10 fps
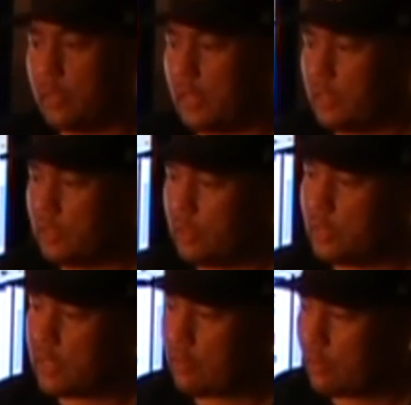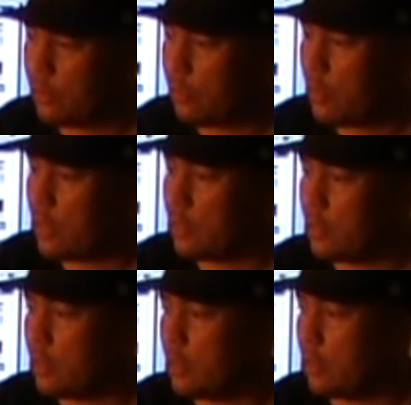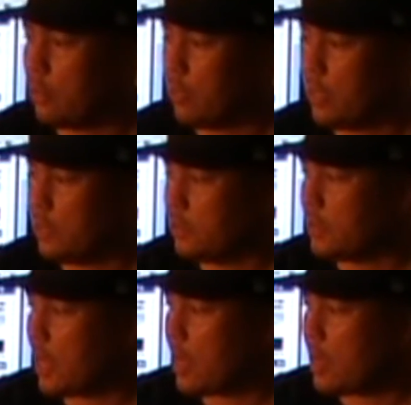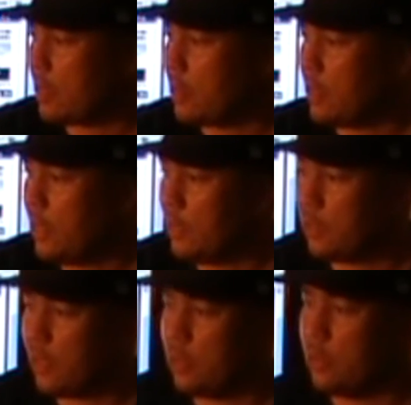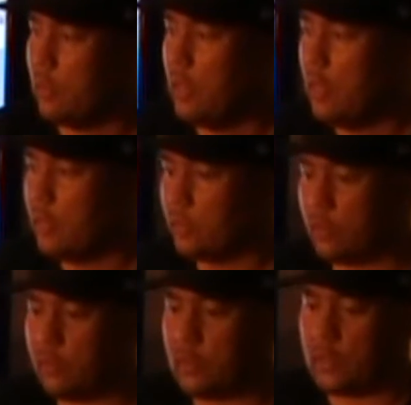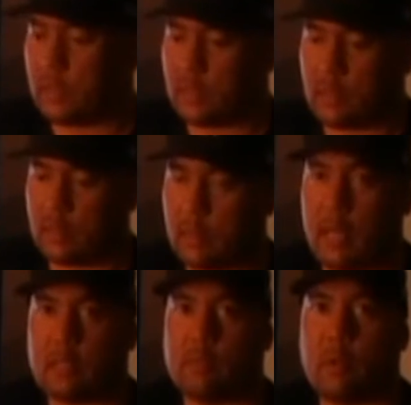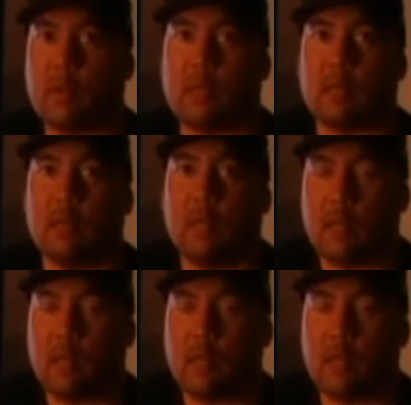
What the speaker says: really easy. You just have to glue on the wings and the tail surfaces, and that's about it.